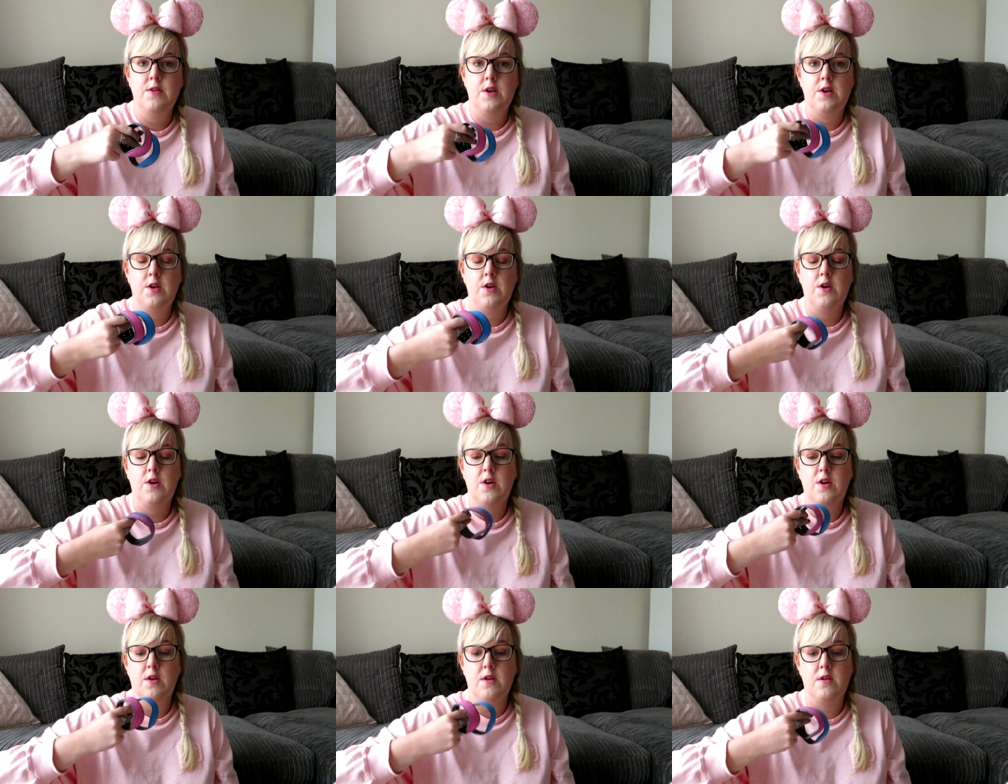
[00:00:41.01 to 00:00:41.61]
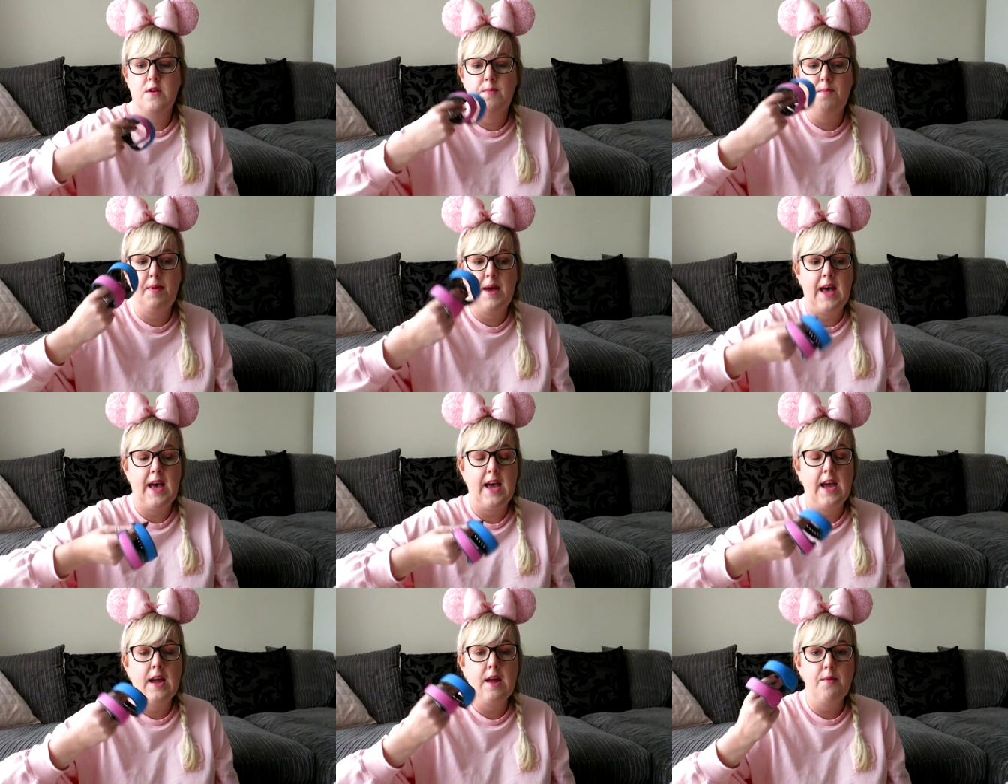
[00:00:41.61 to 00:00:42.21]
so you can
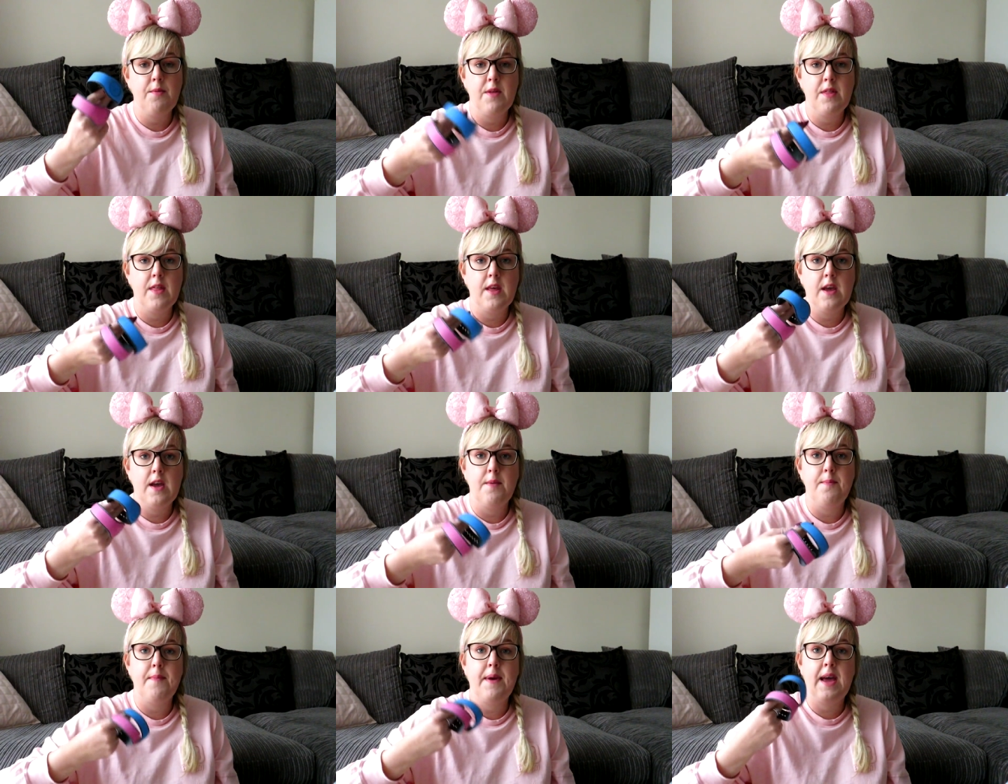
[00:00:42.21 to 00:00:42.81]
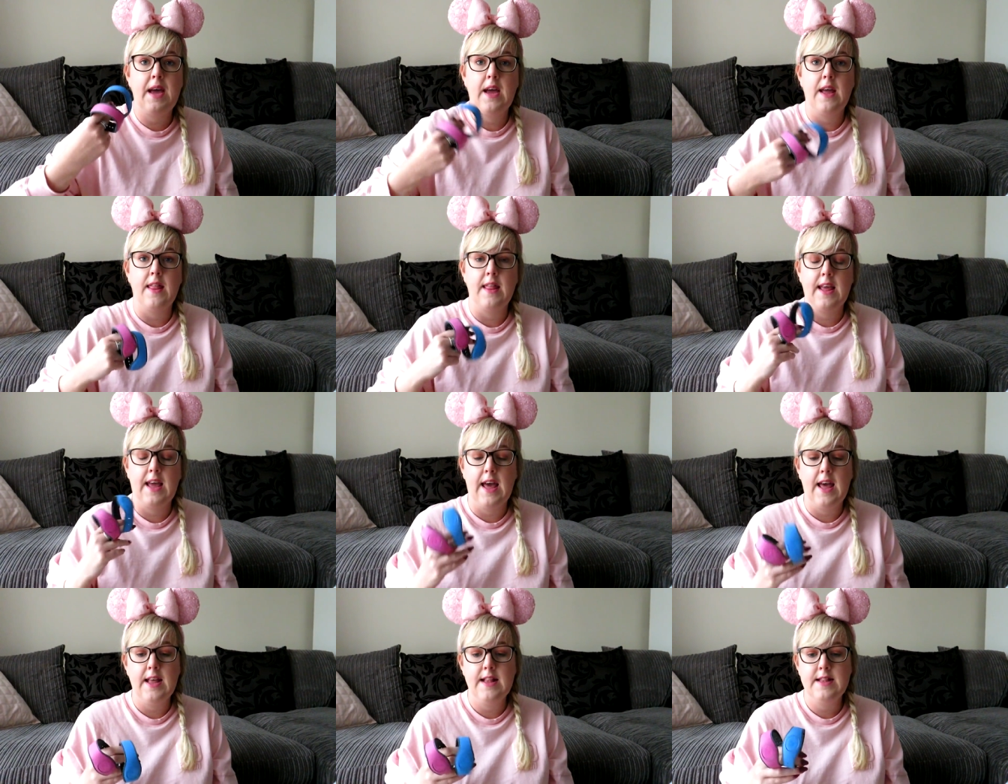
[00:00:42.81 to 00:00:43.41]
pay with it and pay at
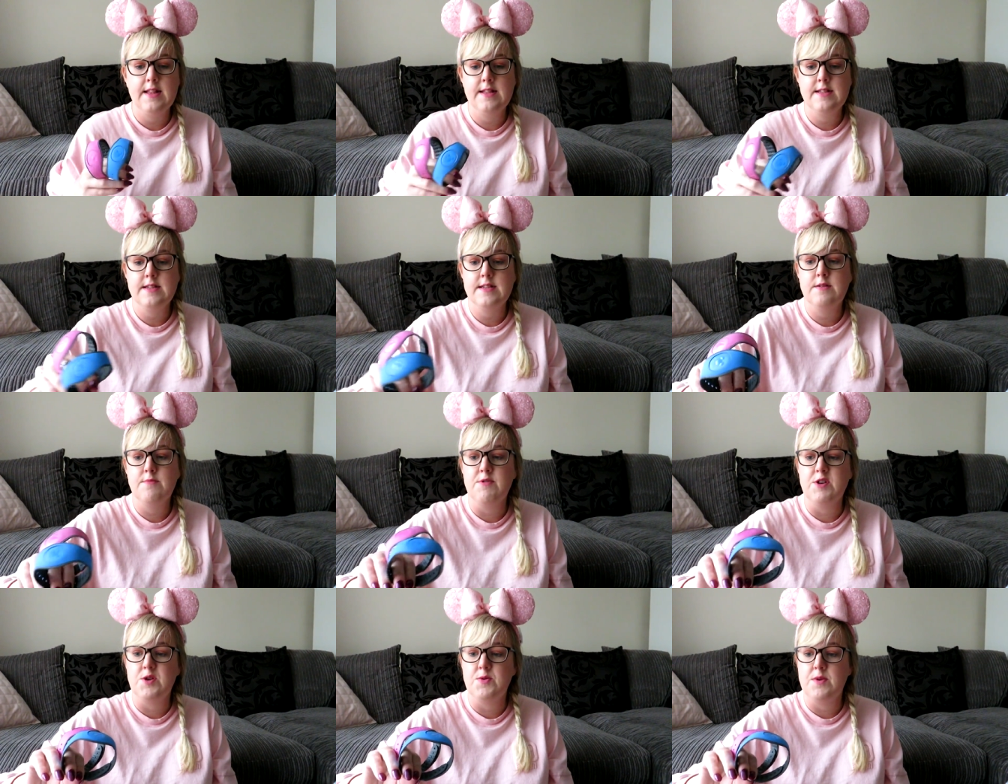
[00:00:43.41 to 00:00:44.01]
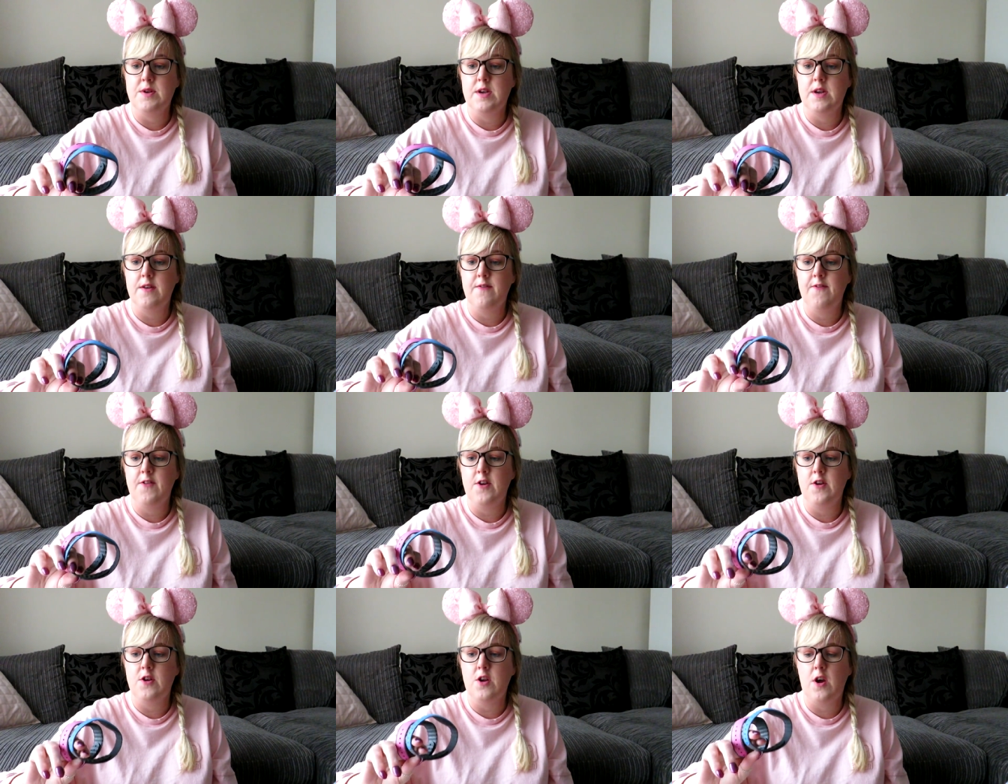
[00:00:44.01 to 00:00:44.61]
the end, which we did a
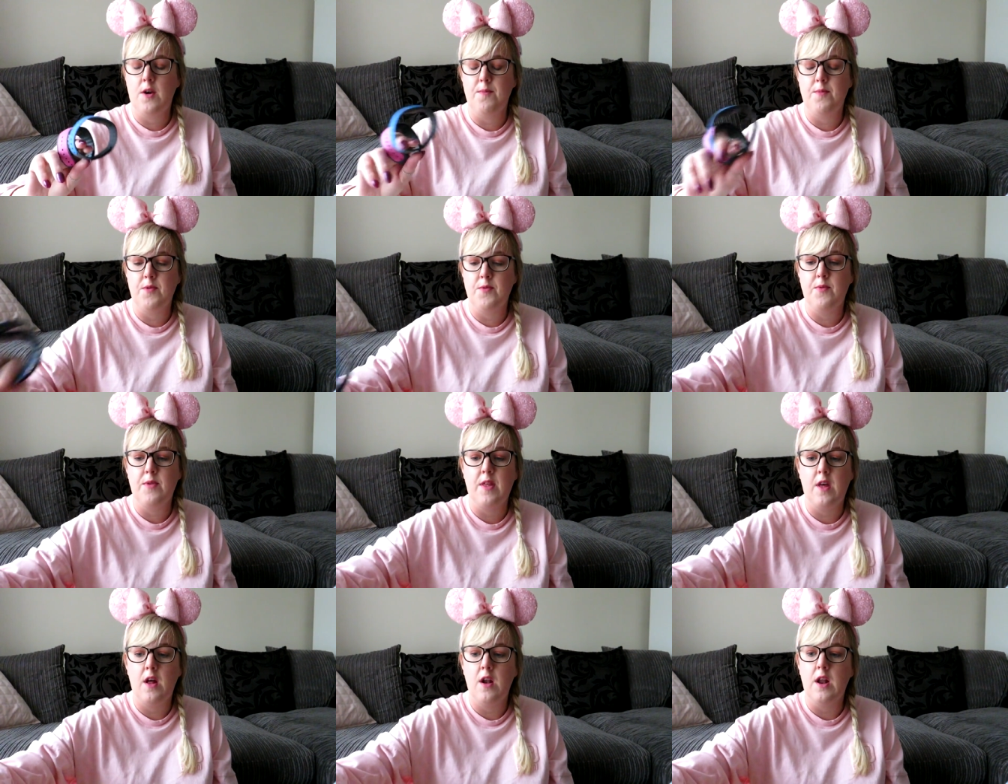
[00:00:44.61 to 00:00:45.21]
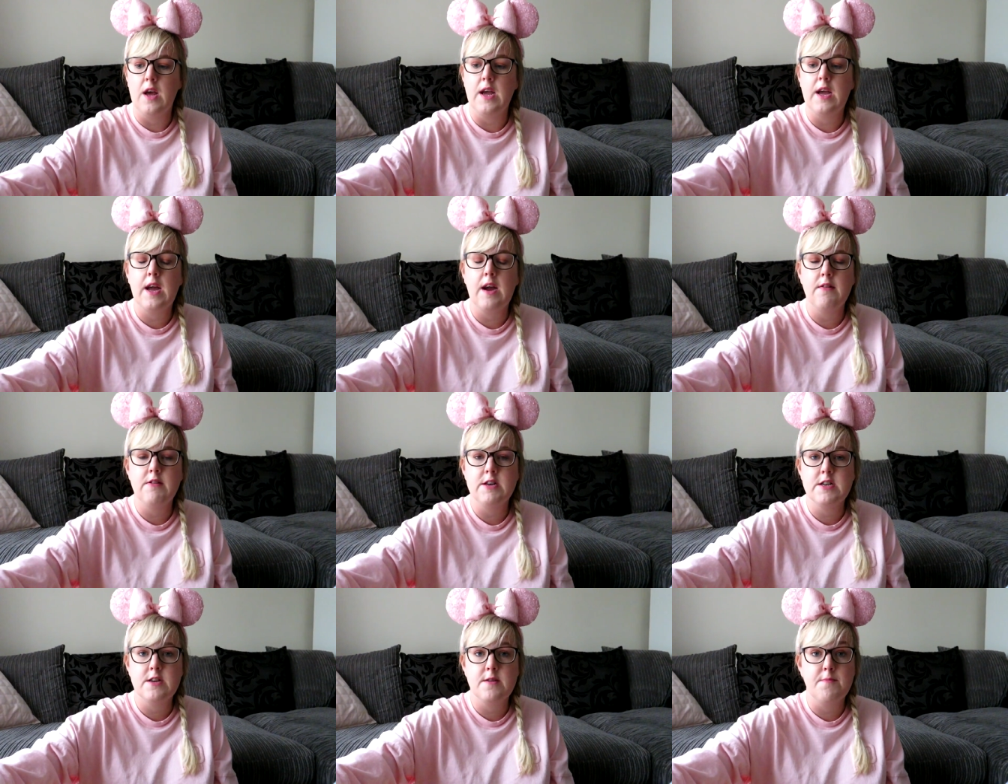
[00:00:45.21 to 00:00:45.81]
few times with our like
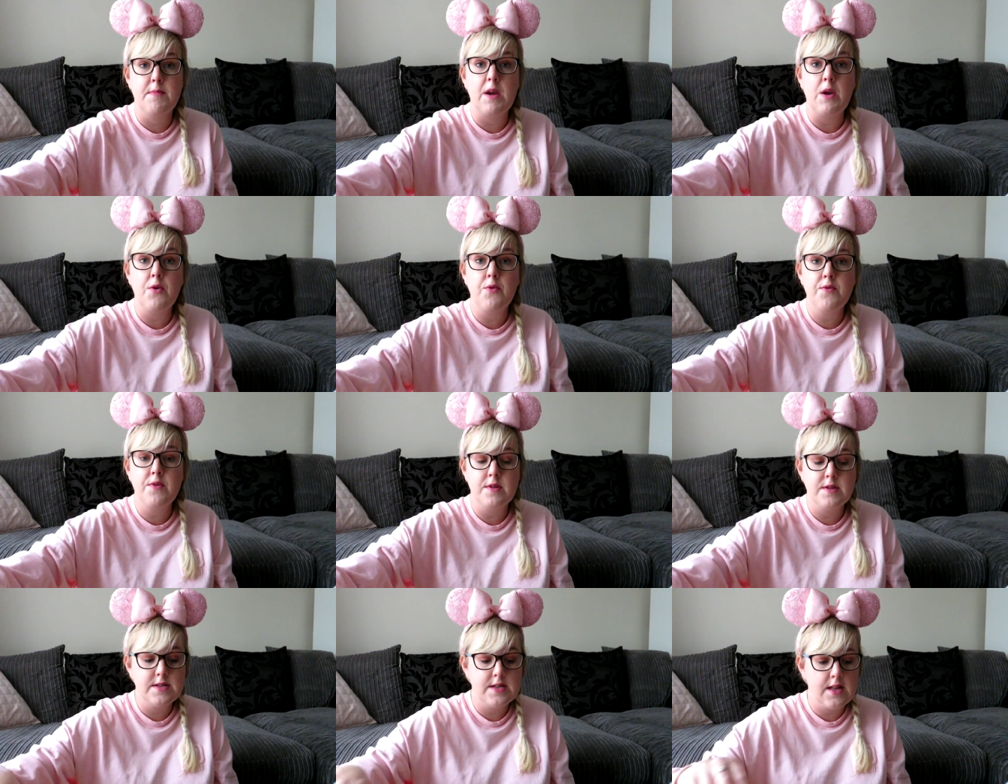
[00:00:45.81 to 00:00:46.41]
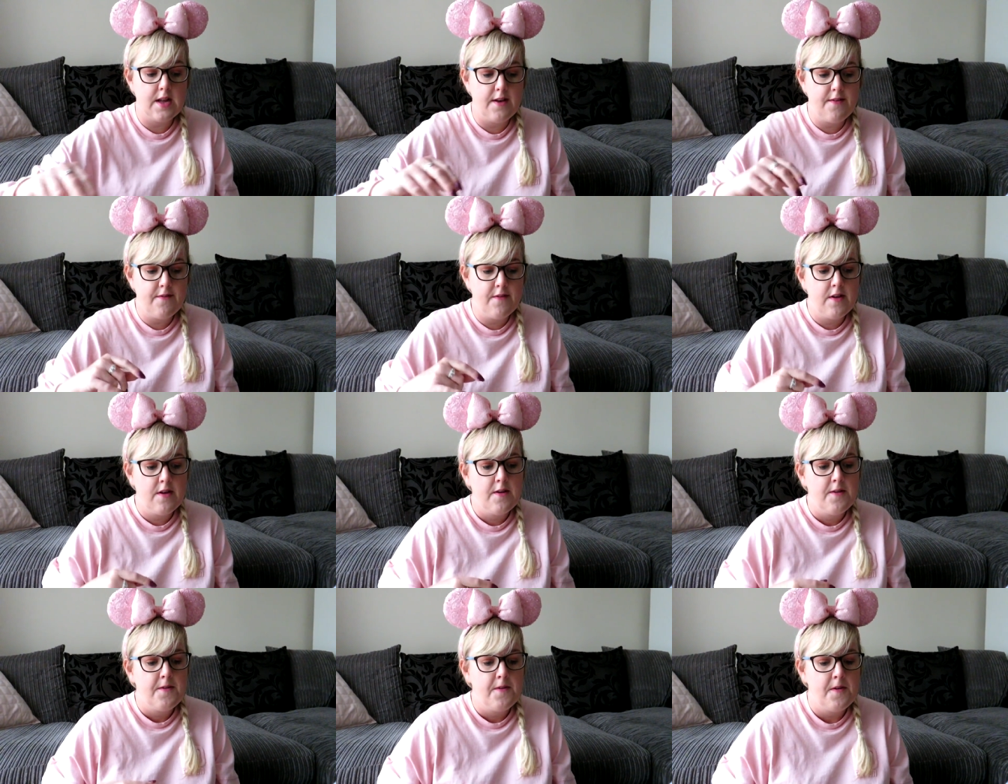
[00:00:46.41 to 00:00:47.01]
character meals and stuff.
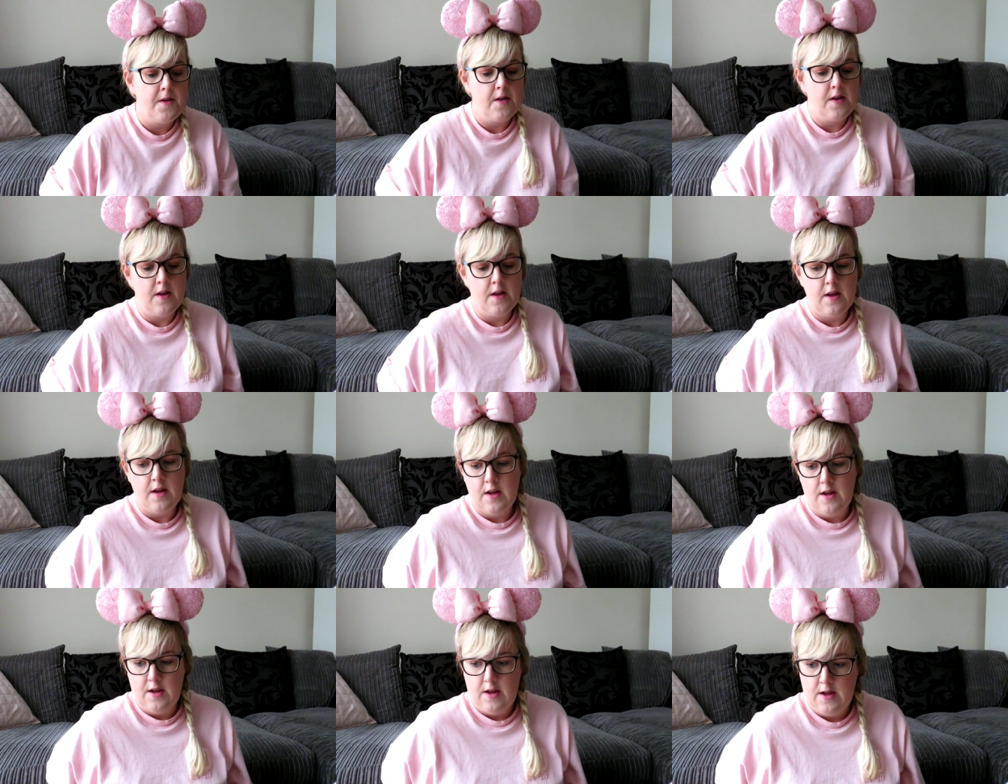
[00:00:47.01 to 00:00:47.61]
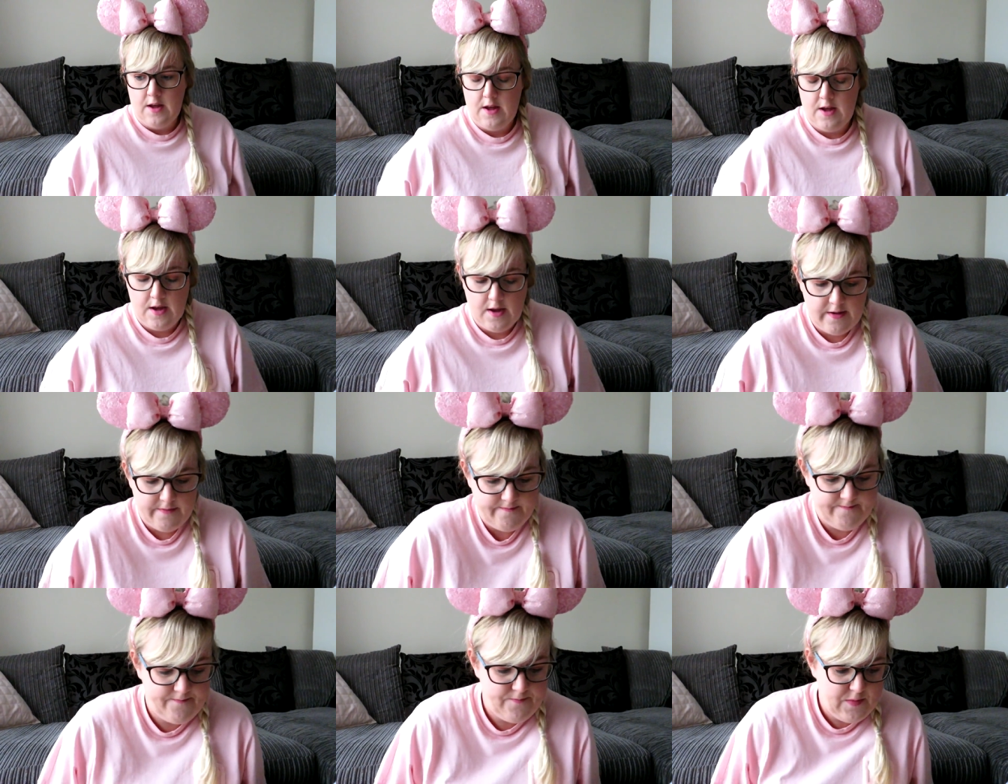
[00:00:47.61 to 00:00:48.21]

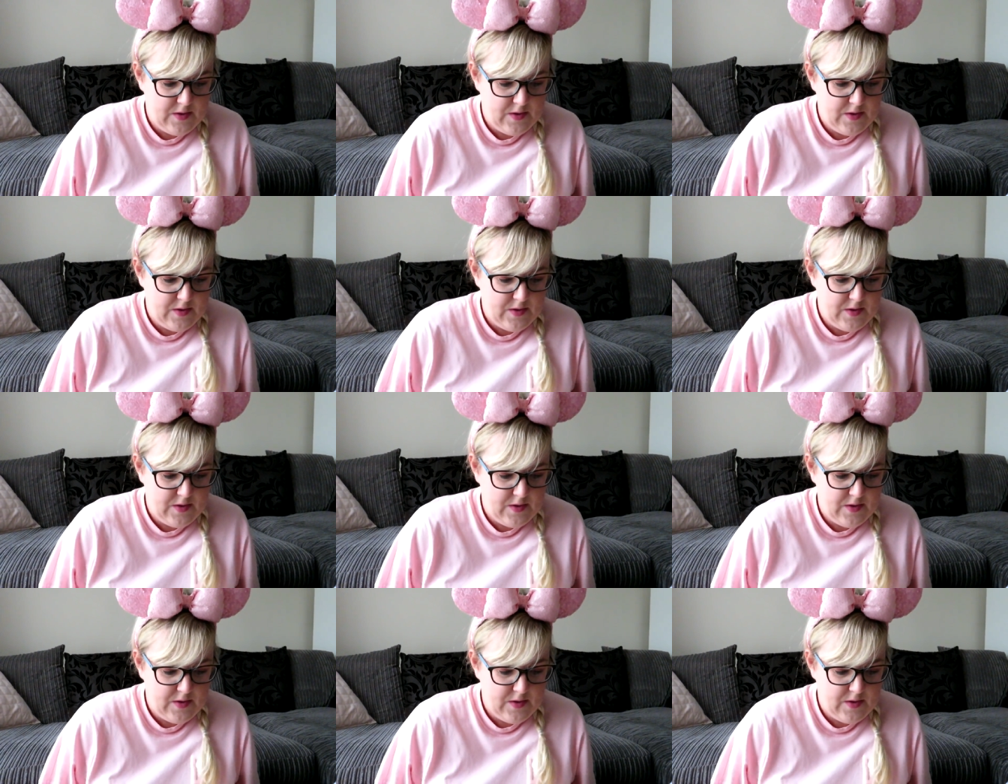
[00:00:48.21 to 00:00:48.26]
Um,